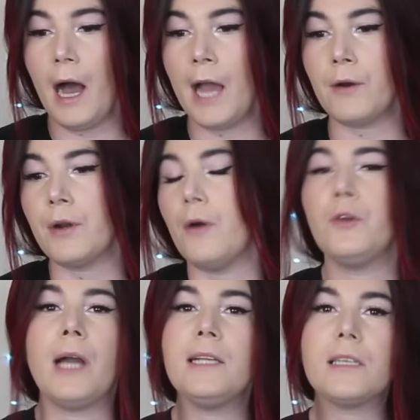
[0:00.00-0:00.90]
I don't know.
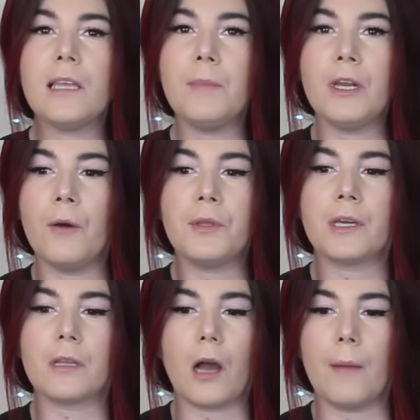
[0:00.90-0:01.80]
You guys can let me know what you
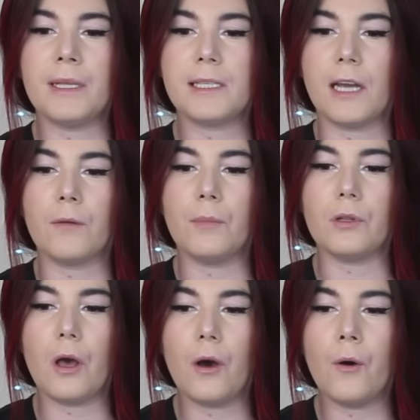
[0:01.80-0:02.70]
think in the comments down
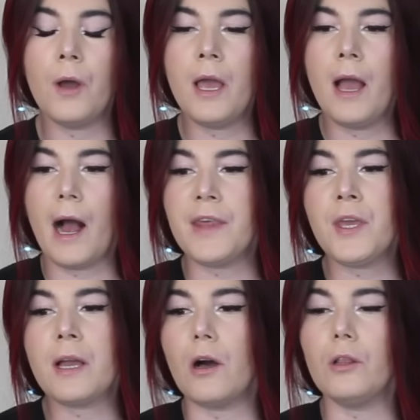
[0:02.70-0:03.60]
below. I
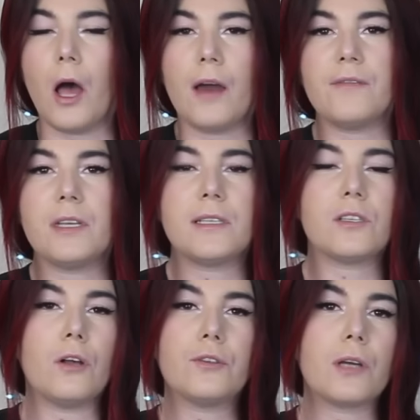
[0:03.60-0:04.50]
think a lot of this
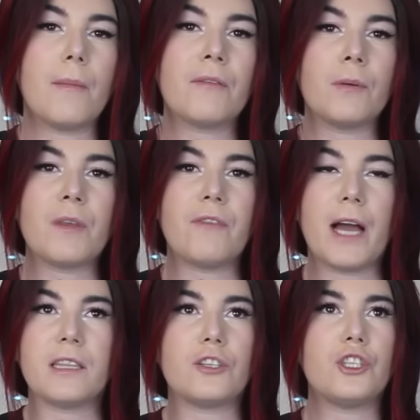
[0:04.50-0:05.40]
is also coming from the
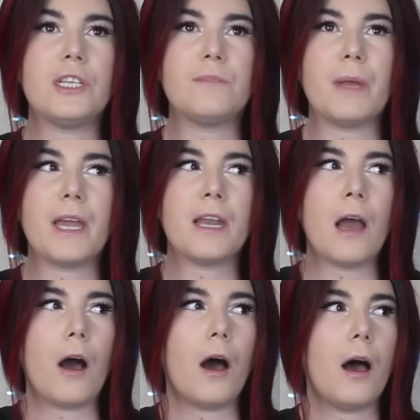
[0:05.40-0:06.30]
fact that she's been
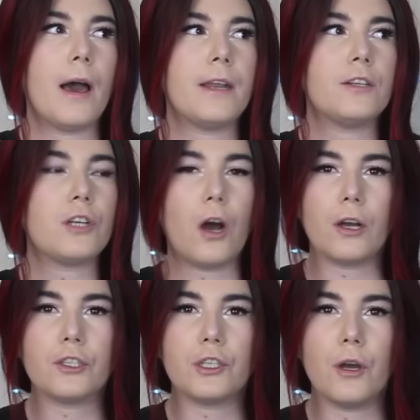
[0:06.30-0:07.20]
on
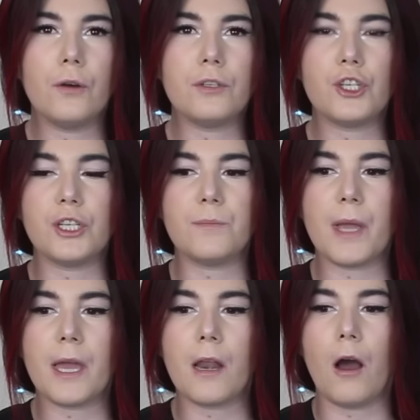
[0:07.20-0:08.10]
talk shows, she's
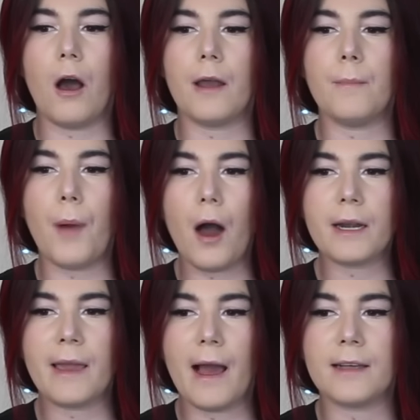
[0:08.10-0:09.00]
been on
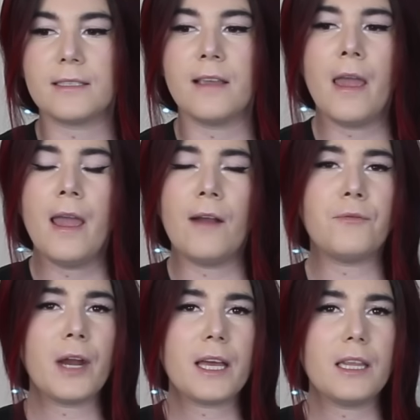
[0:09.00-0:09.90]
podcasts, and
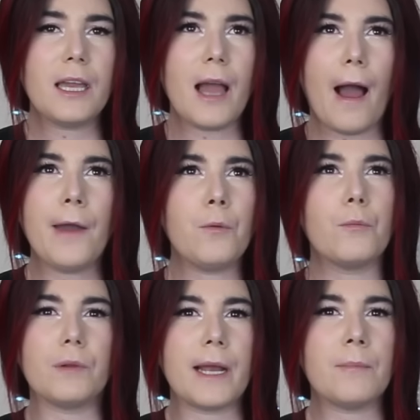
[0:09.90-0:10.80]
frankly, I
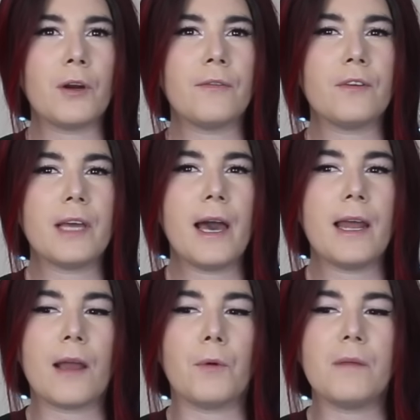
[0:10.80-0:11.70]
don't blame her for that.
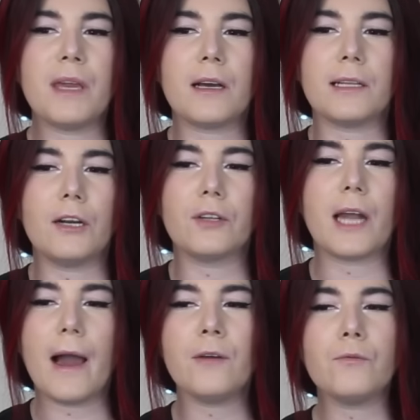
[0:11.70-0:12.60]
And I want to be clear
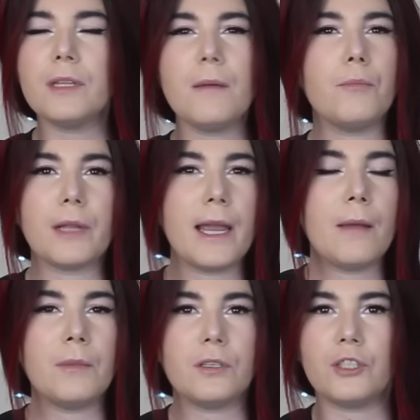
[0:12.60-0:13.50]
that I don't really
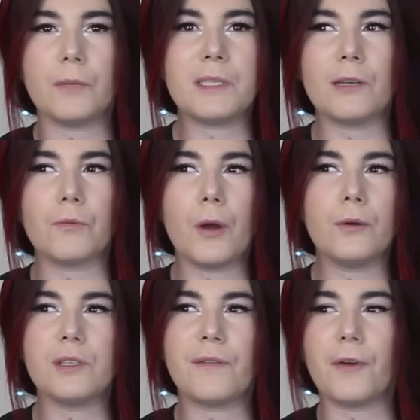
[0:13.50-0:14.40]
blame Gypsy
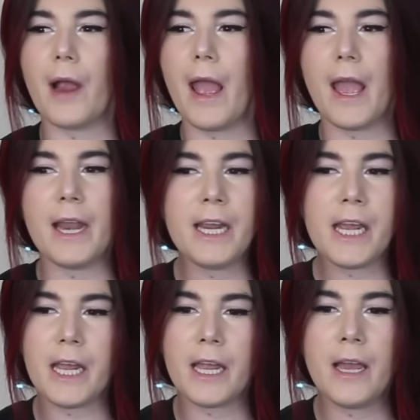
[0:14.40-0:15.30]
Rose for
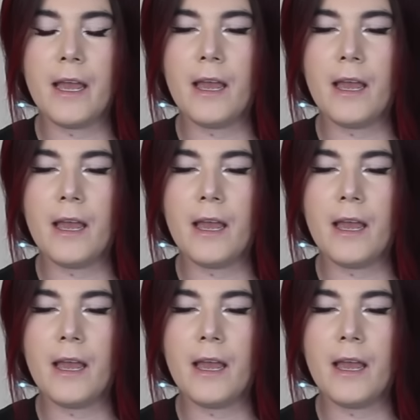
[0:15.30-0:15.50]
any